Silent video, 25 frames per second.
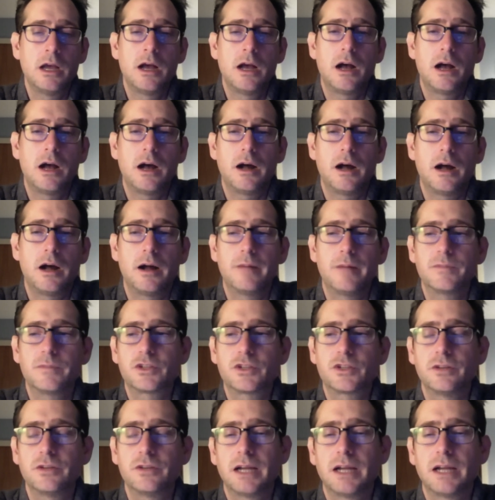Um,
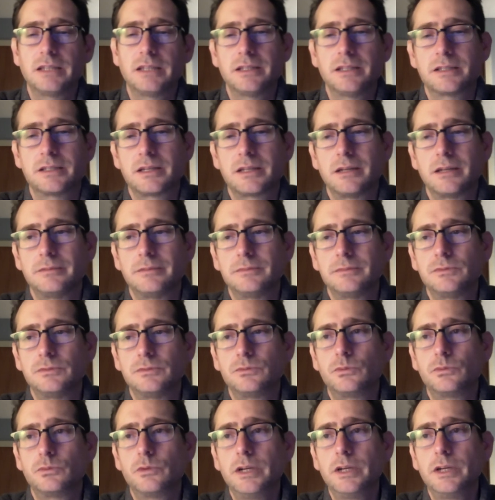so you've got this
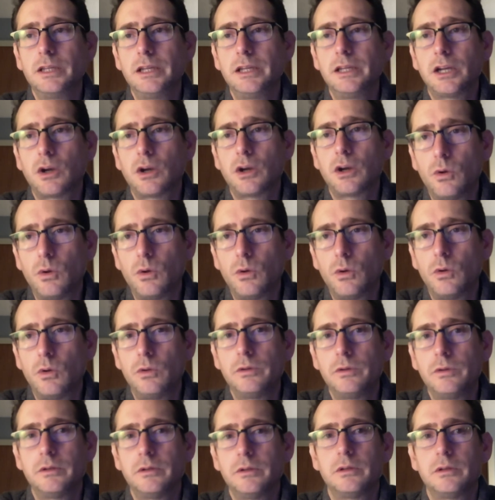really
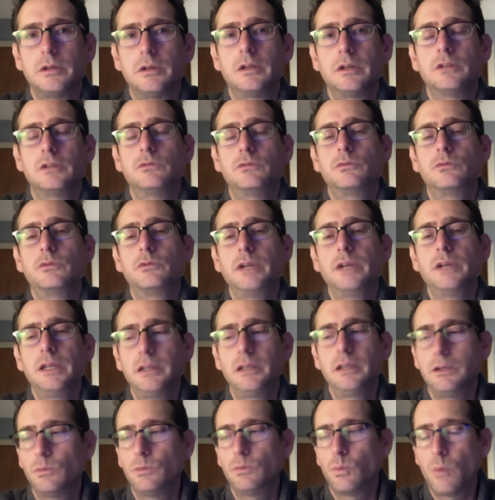cold,
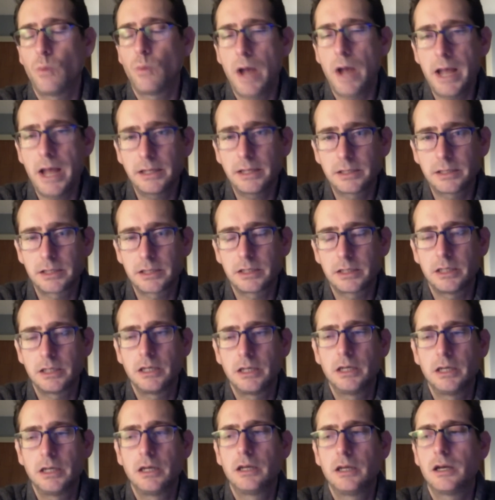really wet,
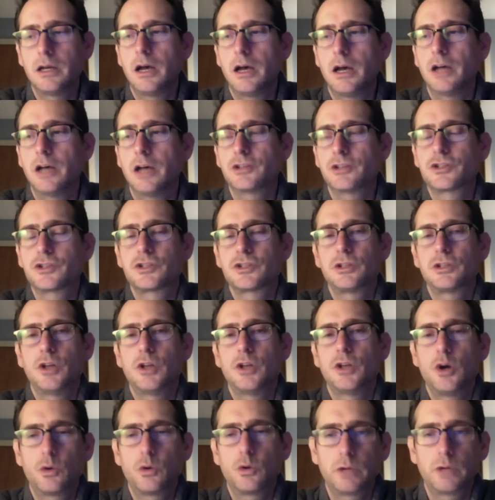uh,
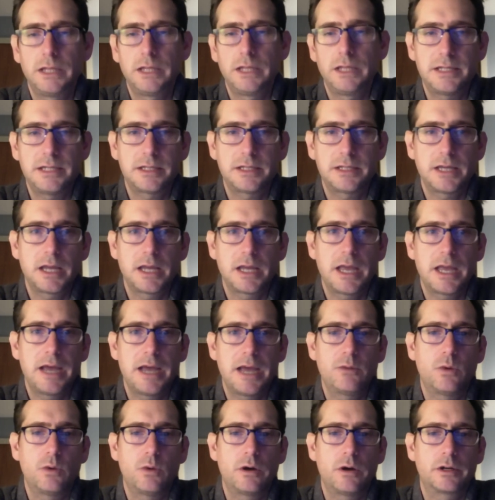slow releasing
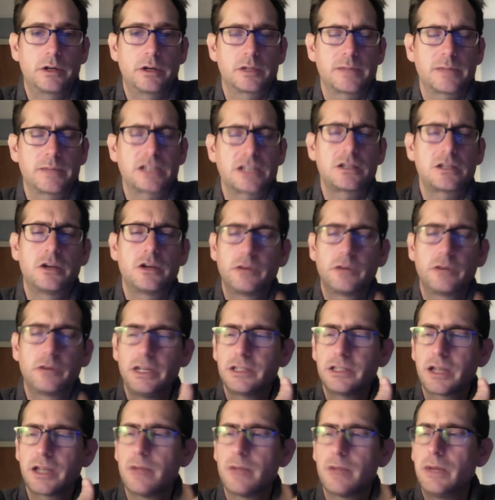headwaters. By slow
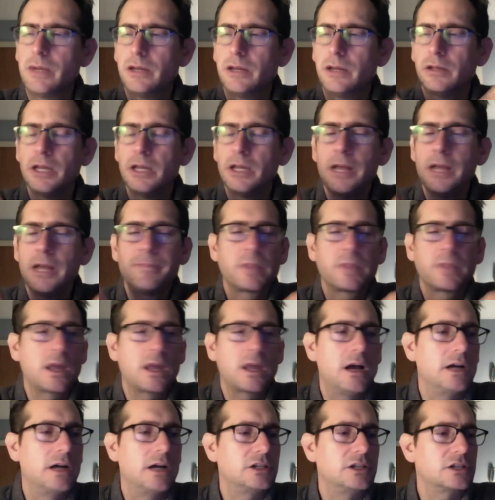releasing, I mean a,
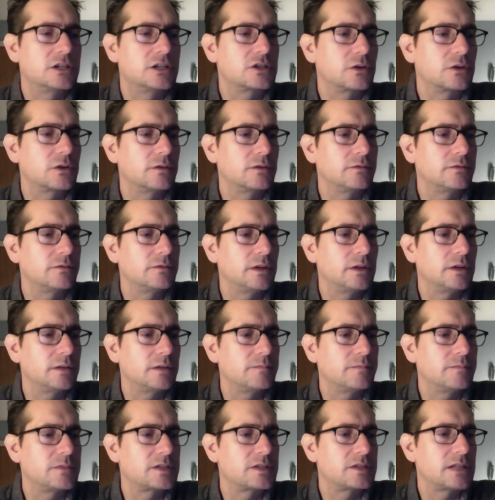uh, just sort of uh,
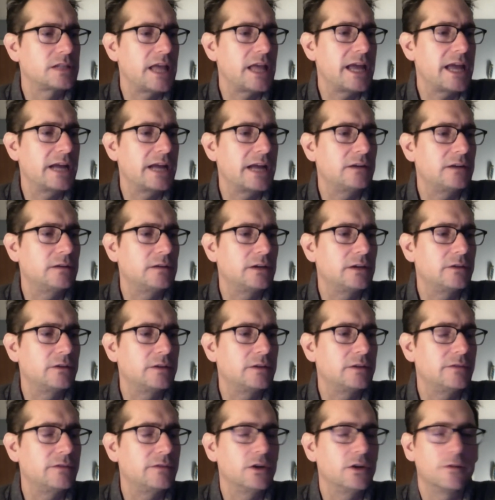slang. I don't, I don't
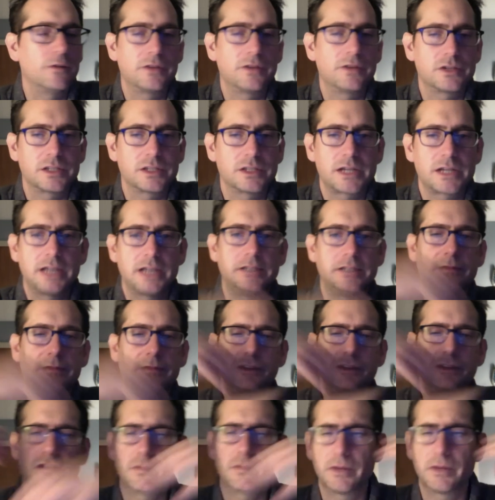even know if there's a scientific
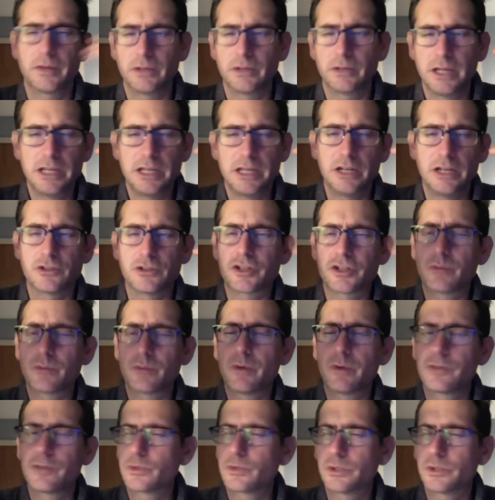term. That, you know, some
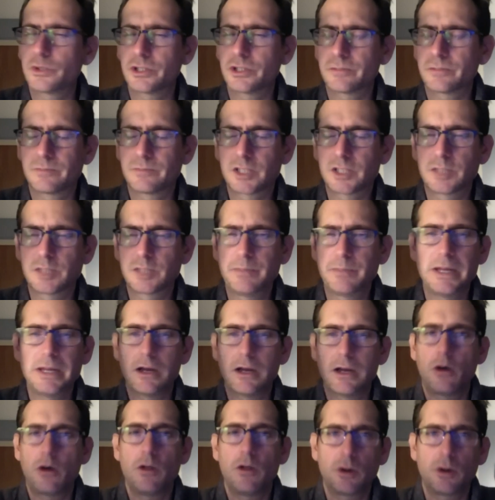rivers will just spit
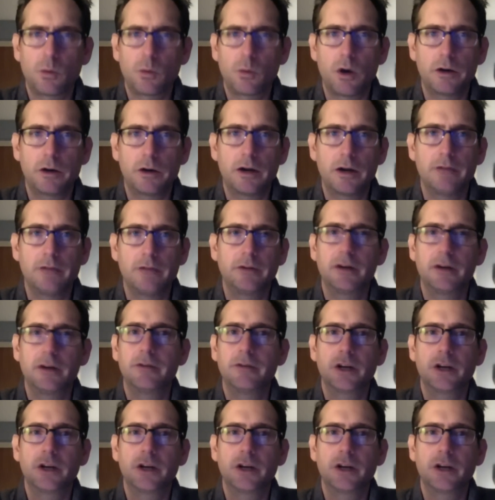all their water out very, very